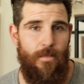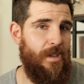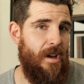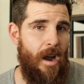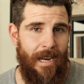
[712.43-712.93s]
with
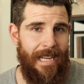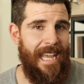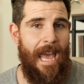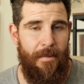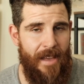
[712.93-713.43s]
hiring a
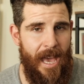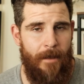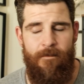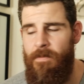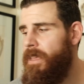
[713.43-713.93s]
camper
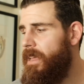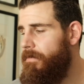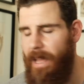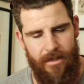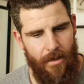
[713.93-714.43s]
van,
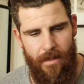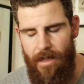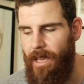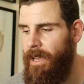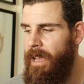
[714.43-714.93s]
that sort of
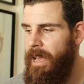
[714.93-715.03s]
thing.